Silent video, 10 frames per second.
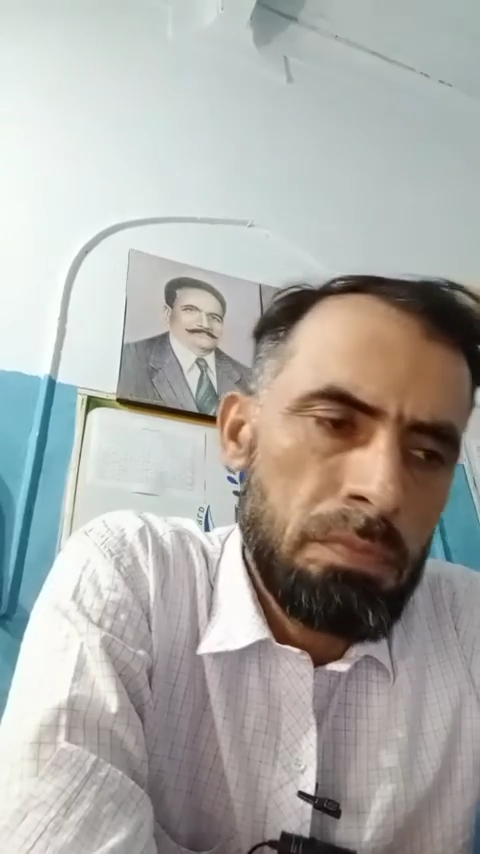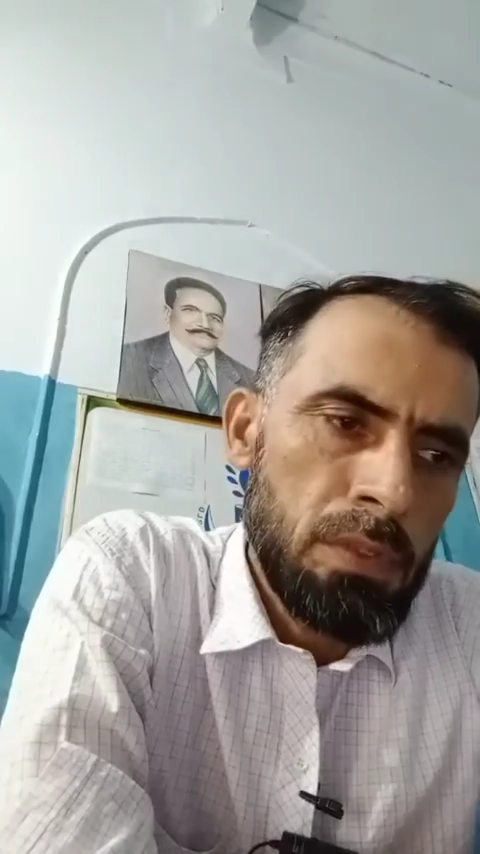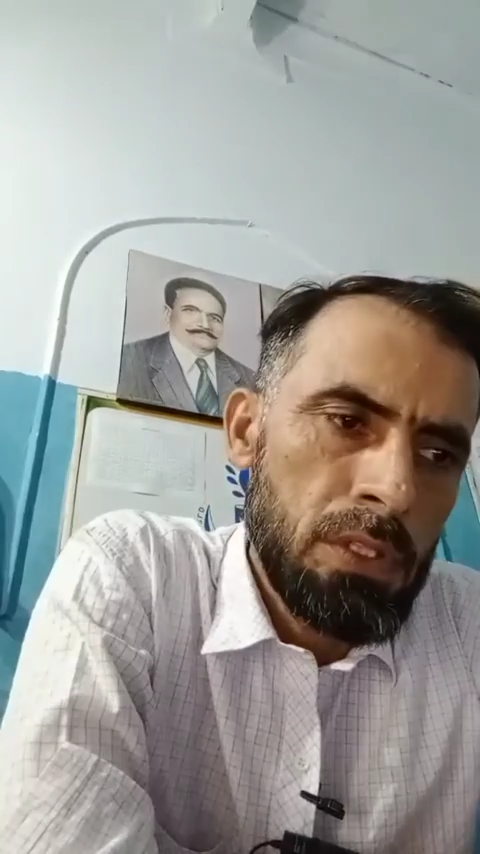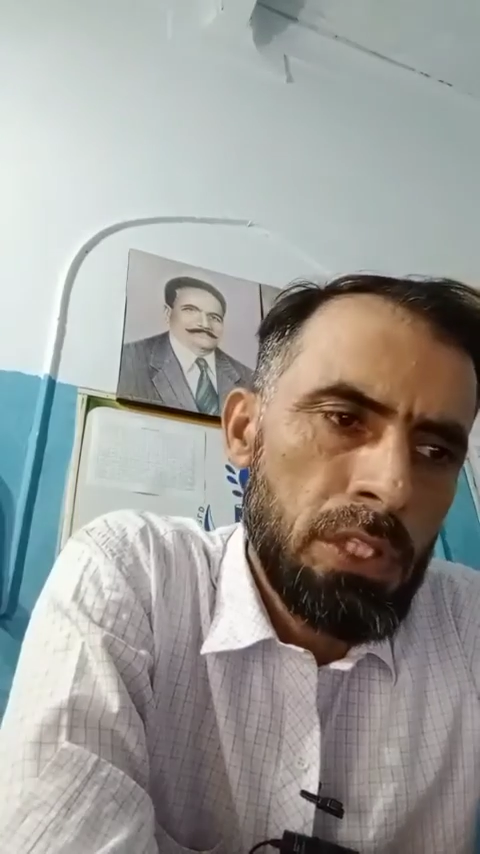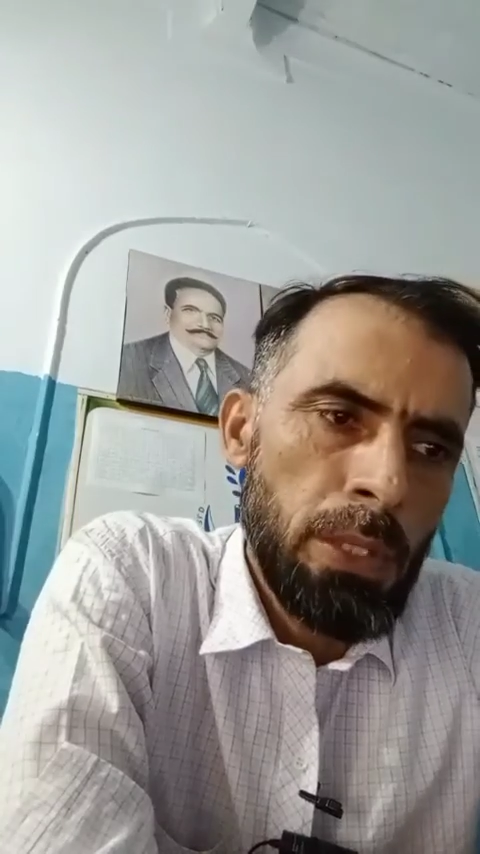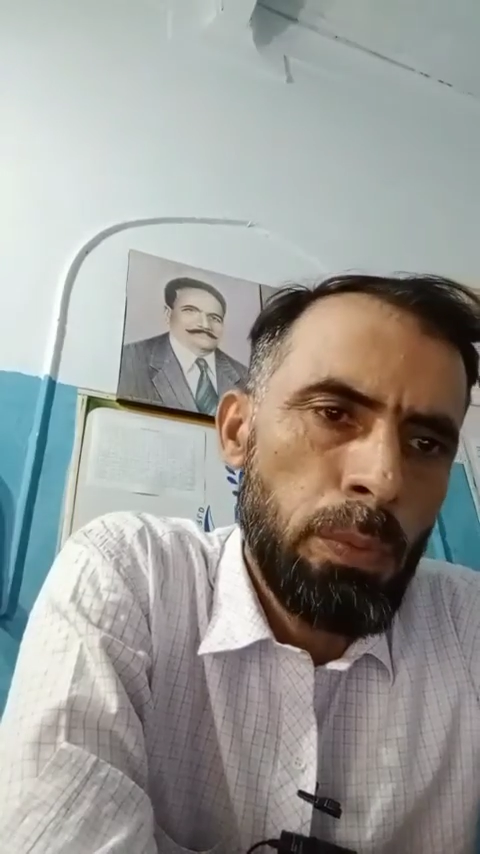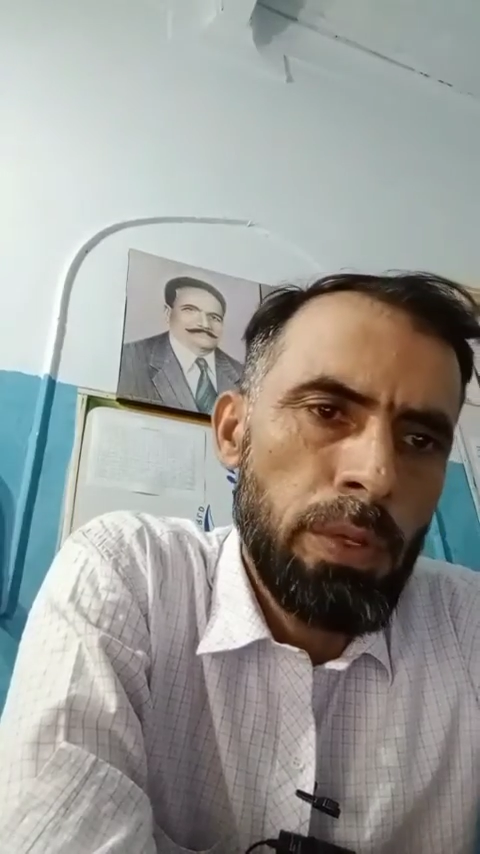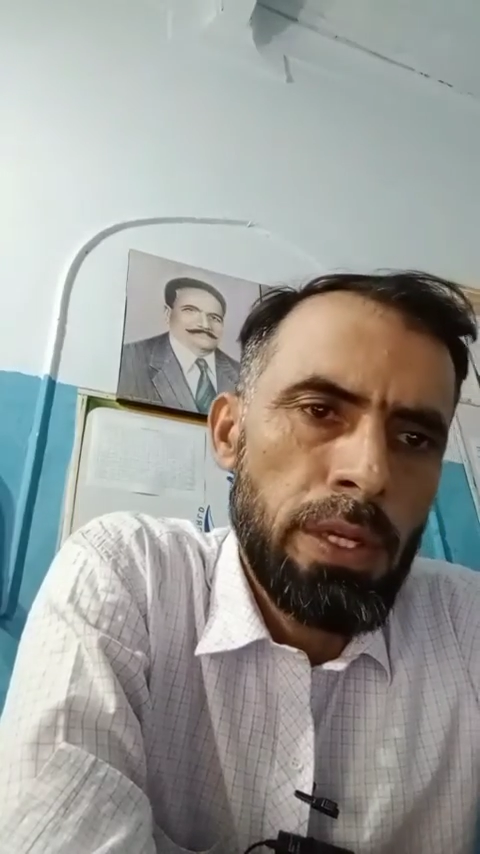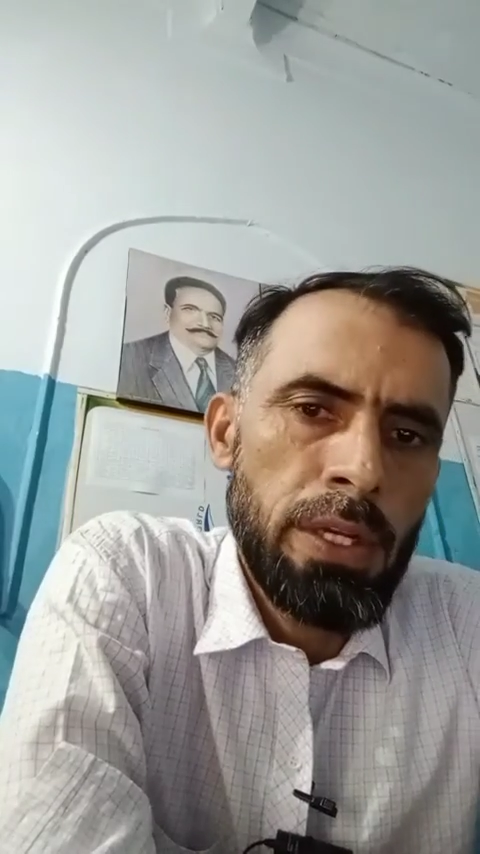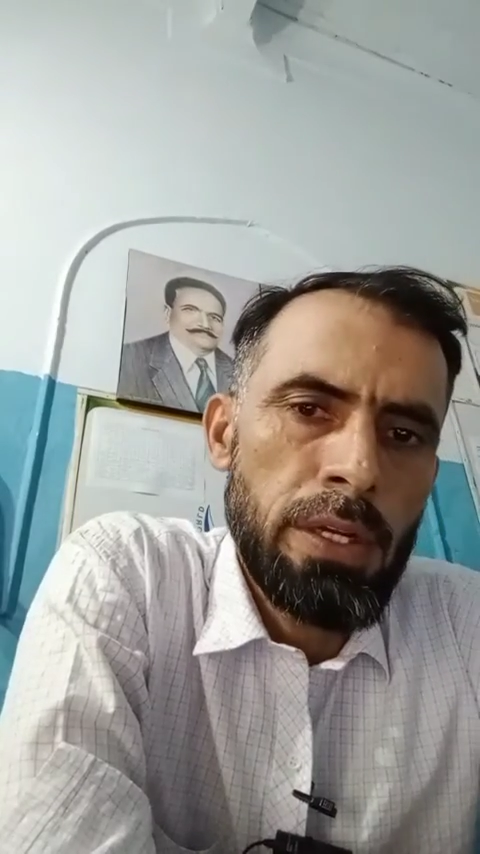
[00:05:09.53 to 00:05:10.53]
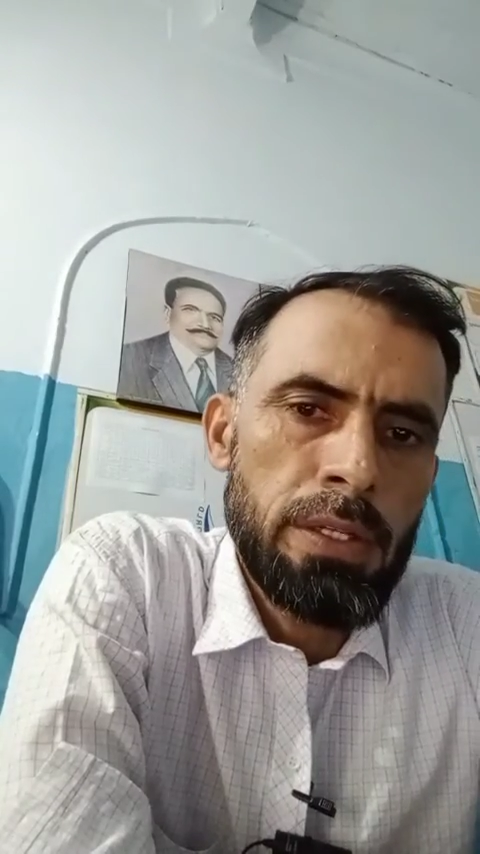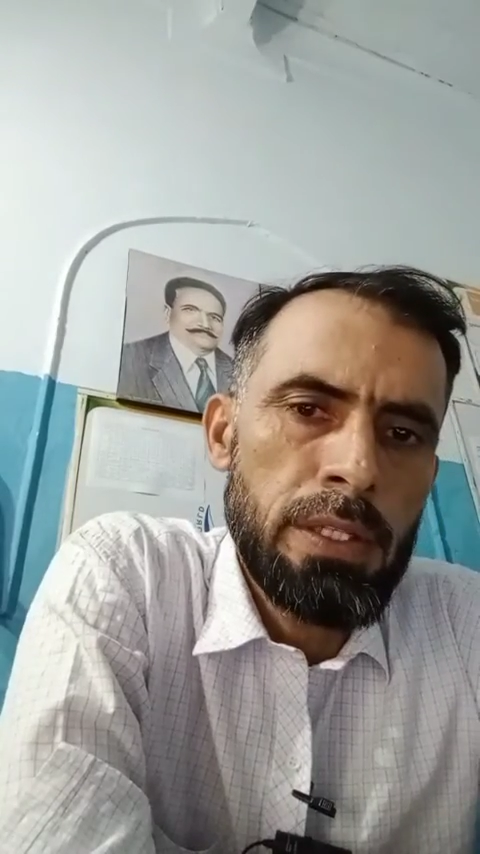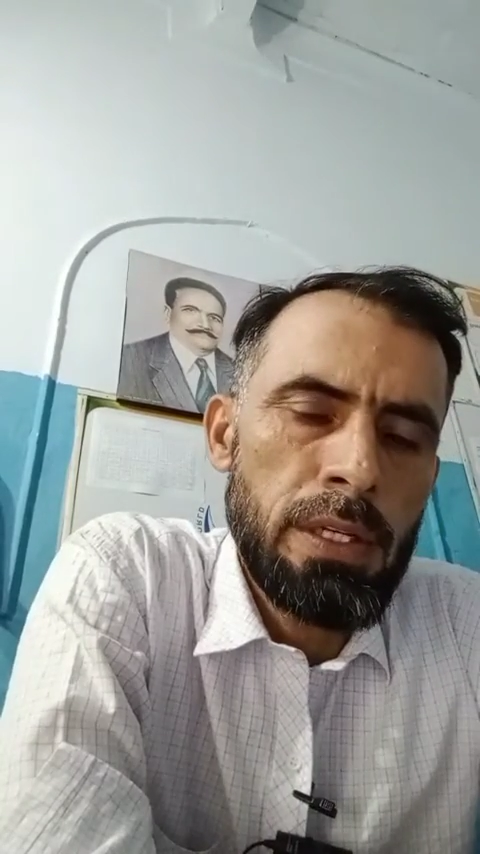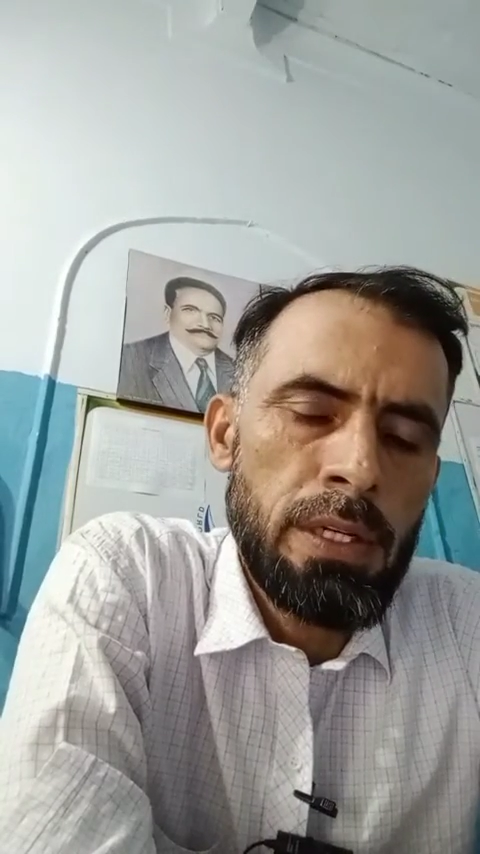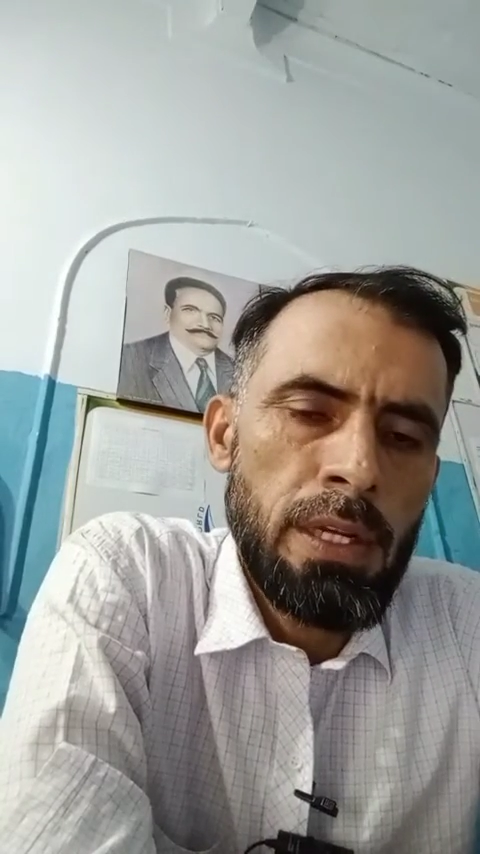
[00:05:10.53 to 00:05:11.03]
same way here
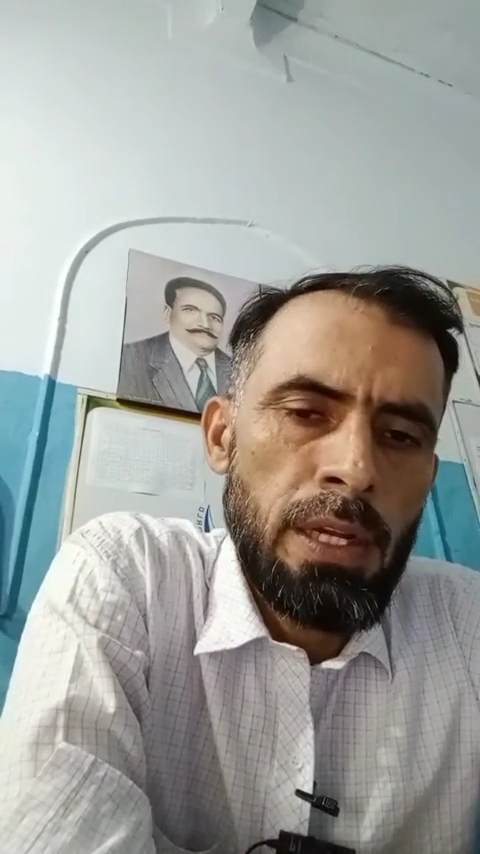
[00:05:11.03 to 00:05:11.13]
the